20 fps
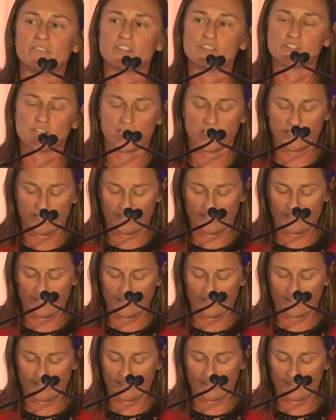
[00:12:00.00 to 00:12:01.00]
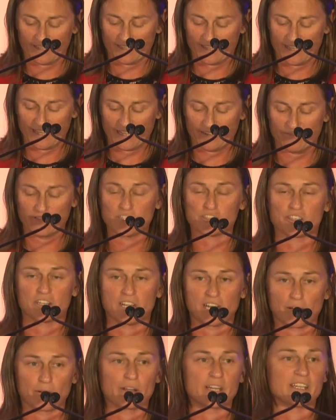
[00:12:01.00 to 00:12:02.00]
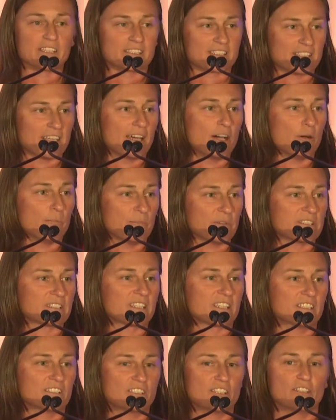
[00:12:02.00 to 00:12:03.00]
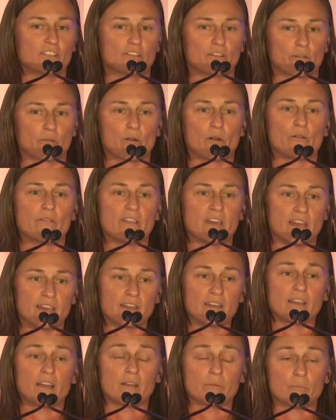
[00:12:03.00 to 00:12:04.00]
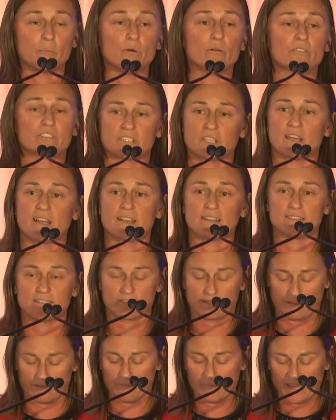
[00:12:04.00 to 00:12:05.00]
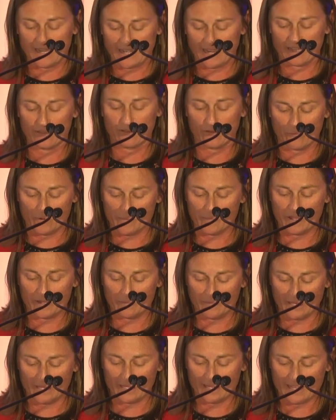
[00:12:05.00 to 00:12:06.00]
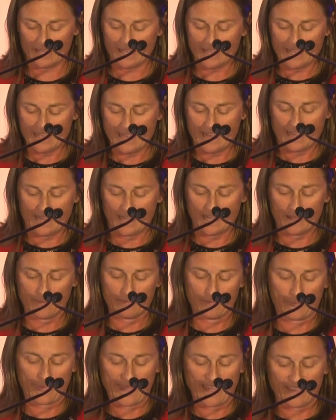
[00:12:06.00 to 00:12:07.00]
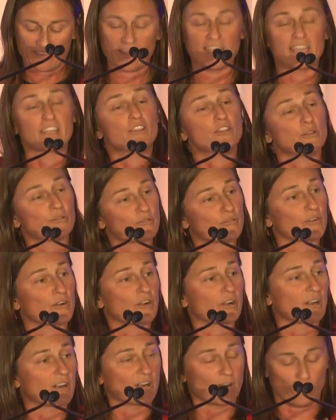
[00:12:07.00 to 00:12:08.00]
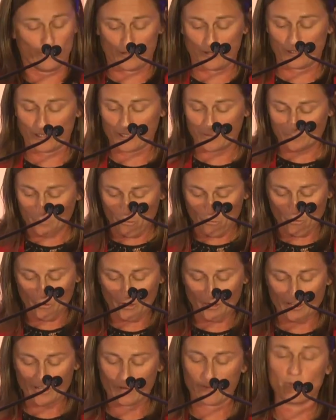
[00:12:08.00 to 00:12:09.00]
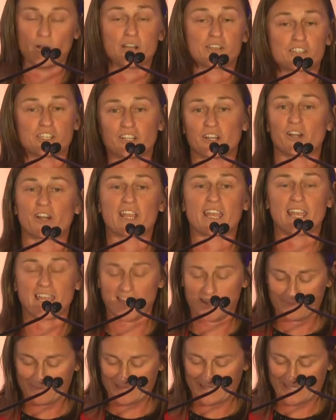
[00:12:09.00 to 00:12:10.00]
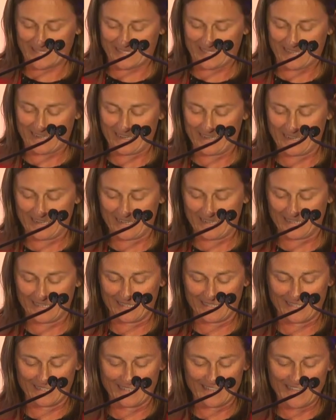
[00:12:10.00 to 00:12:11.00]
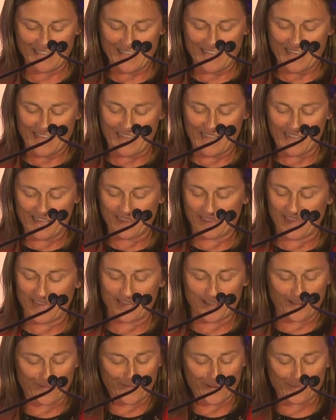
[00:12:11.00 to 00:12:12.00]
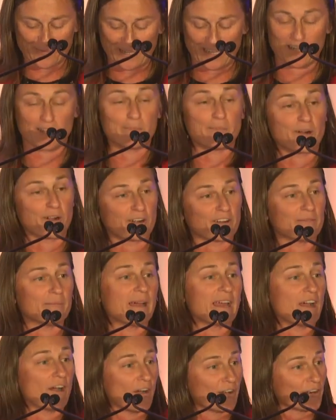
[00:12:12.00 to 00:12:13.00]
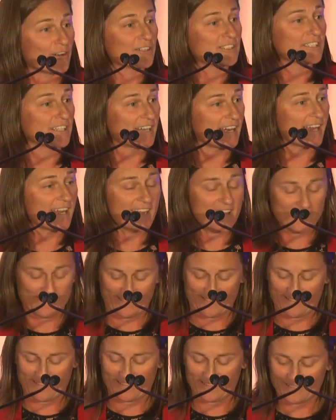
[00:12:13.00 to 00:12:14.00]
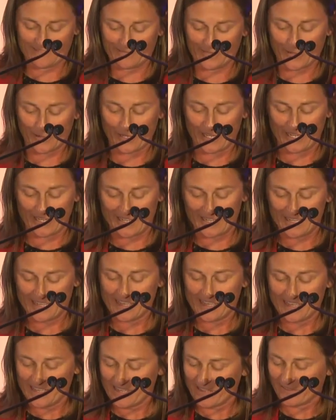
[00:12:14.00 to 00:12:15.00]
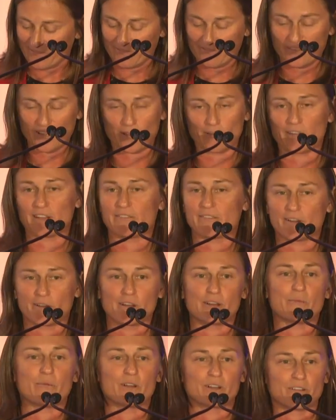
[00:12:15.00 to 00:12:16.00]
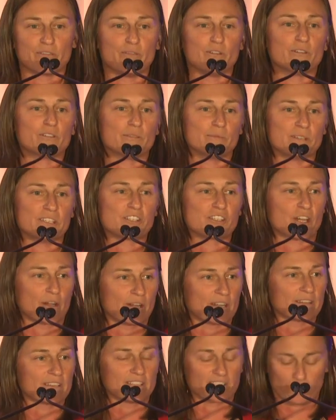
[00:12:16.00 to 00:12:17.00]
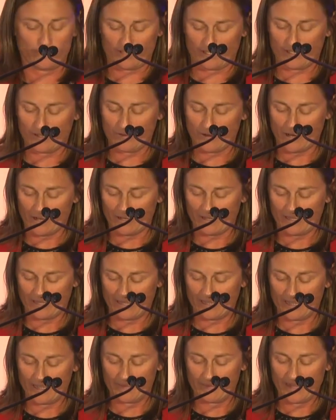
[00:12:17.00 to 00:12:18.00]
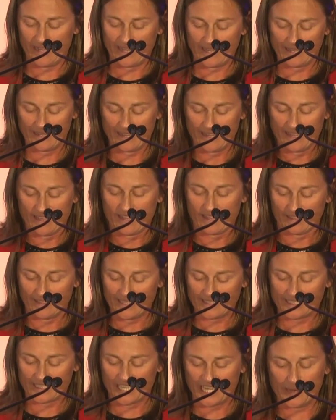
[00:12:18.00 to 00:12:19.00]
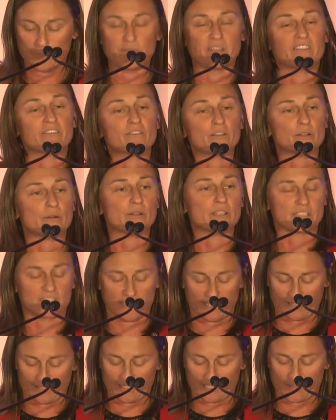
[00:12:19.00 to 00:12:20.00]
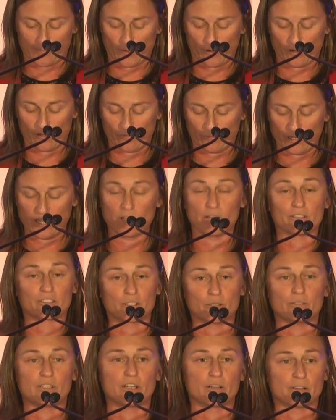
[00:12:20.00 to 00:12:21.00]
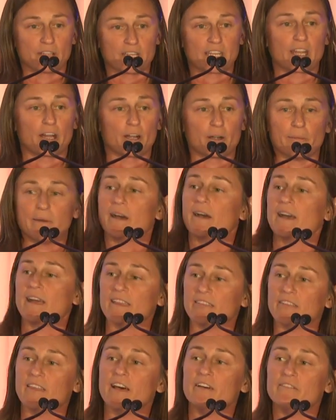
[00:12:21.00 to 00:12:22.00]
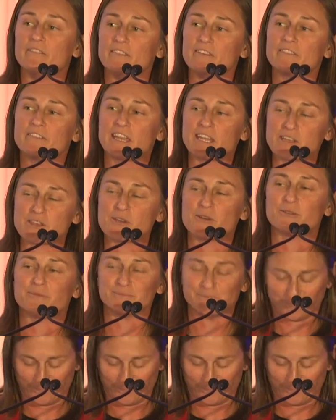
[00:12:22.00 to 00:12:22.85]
vision and visionaries to help us continue to grow that on both sides, the men and the women. But thank you for all your support, watching our games, and thank you for being a part of my honor tonight. Very, very, very wonderful to be sharing this with you all. And let's keep influencing the sport we all so dearly care about and love. Thank you.